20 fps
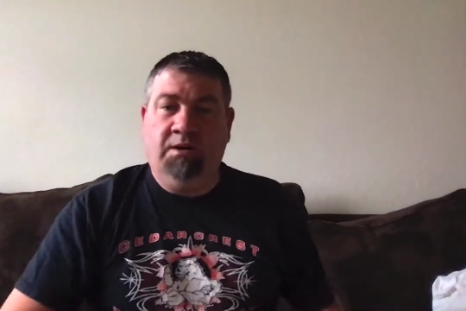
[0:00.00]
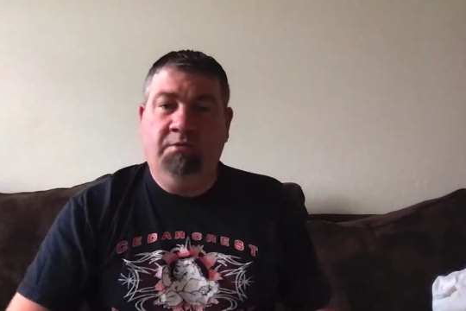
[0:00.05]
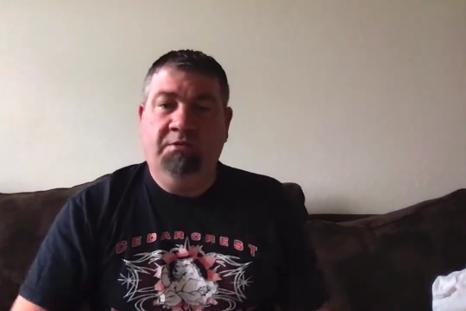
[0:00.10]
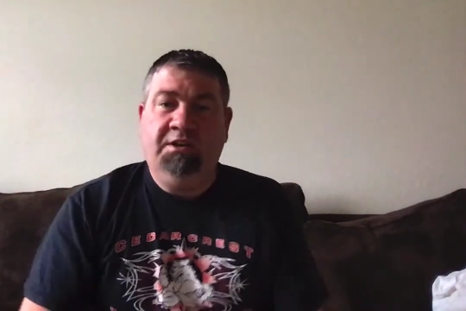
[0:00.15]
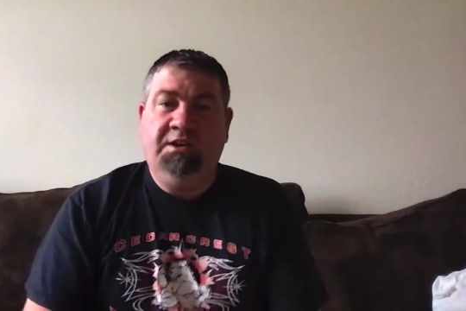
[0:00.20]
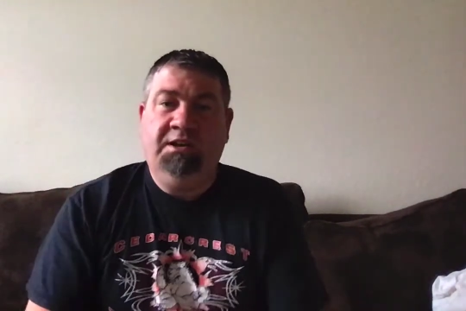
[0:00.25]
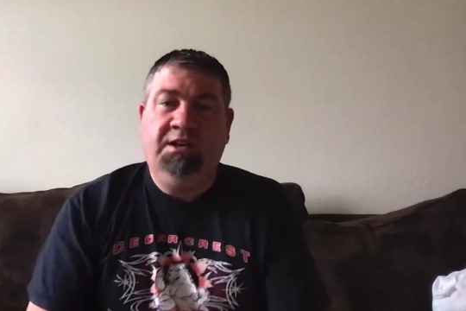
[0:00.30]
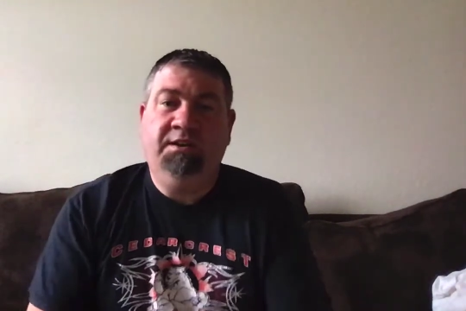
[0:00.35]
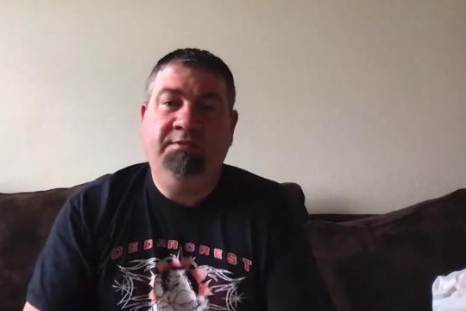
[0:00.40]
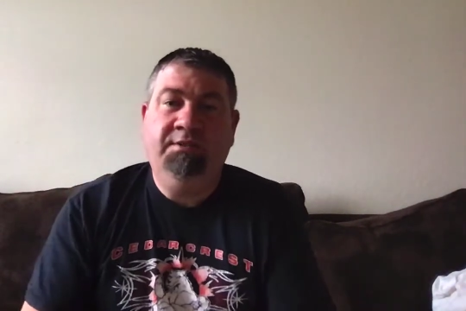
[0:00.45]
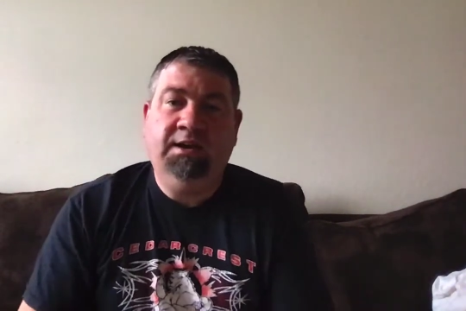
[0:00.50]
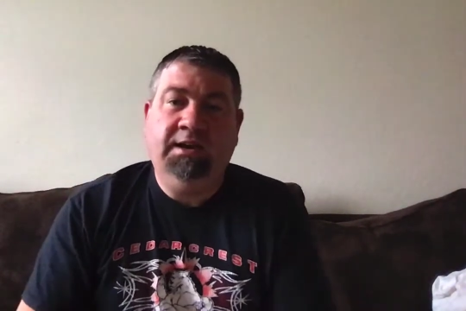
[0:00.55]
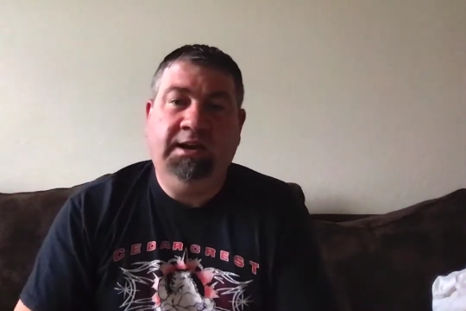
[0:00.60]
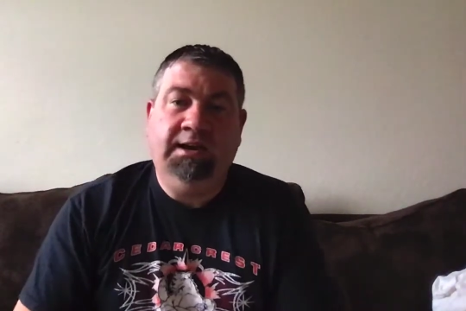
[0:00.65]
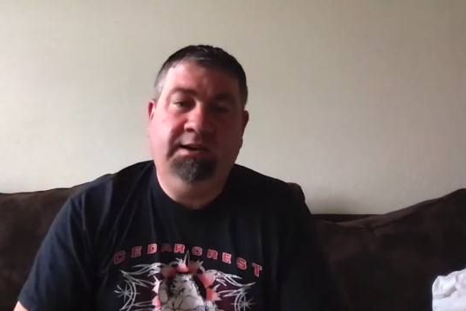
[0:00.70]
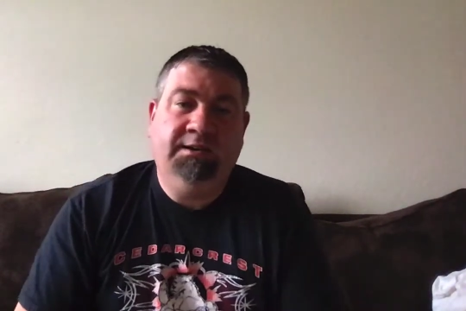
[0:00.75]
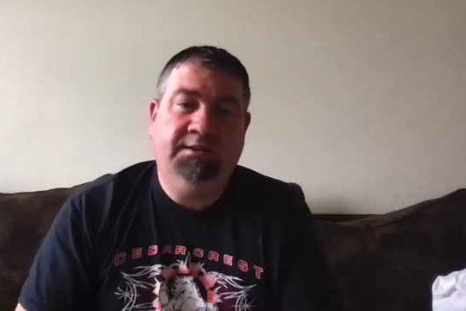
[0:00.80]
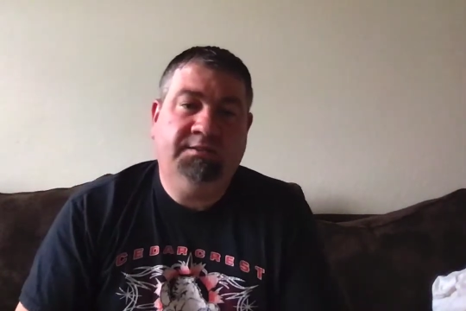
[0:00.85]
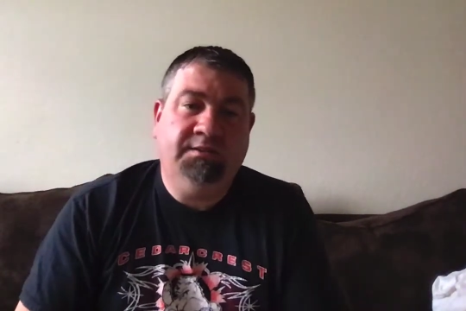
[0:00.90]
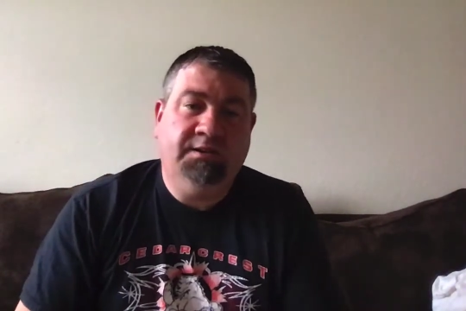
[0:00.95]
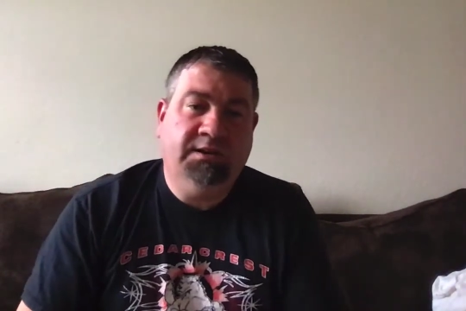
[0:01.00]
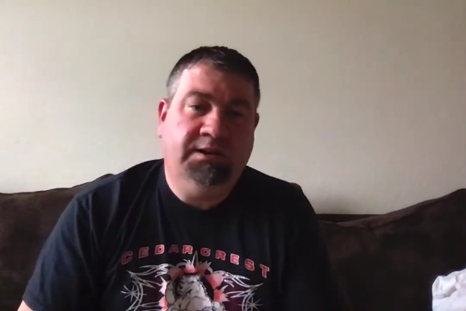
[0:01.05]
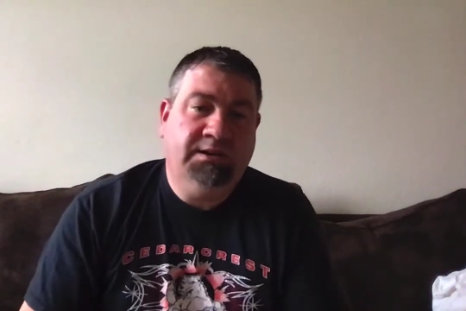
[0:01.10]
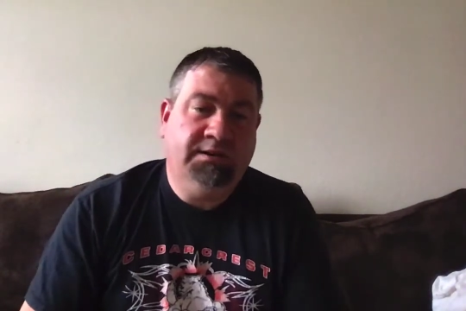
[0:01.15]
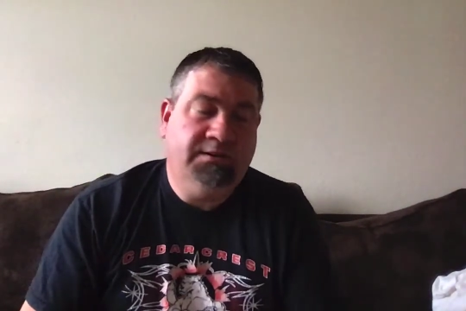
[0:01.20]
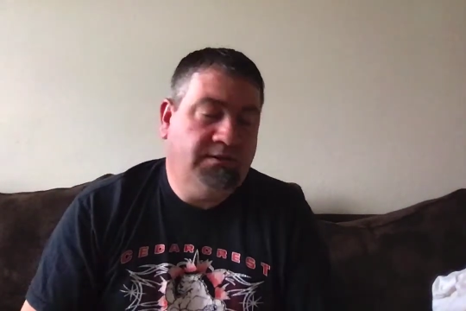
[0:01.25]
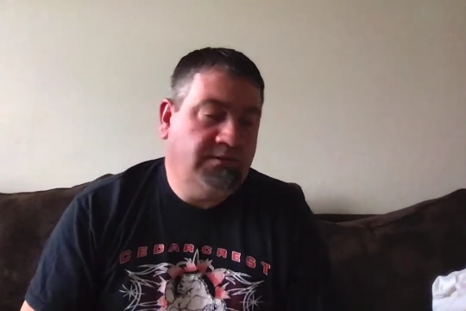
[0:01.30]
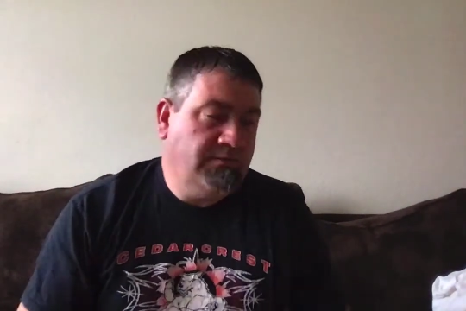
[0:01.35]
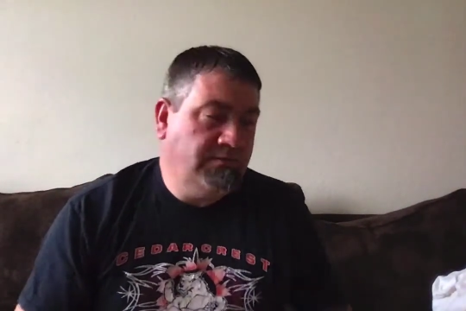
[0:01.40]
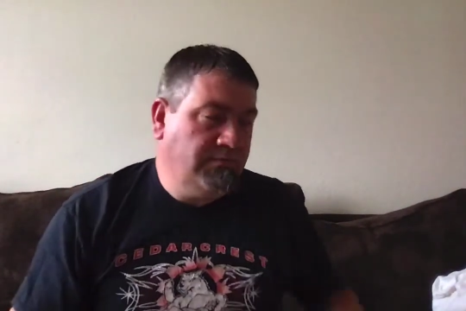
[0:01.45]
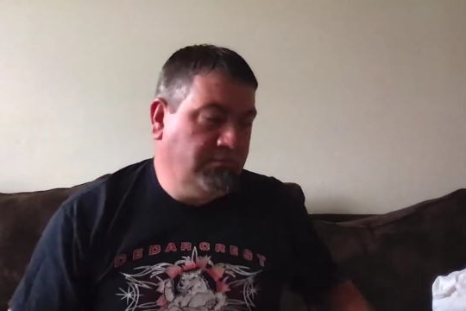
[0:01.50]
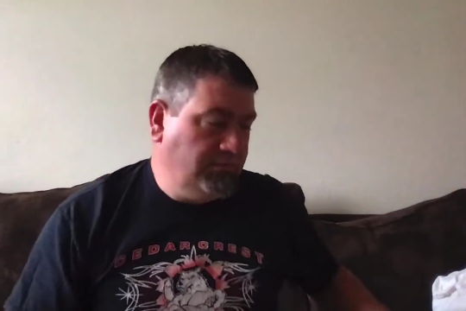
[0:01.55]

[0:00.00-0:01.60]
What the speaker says: want to give you guys a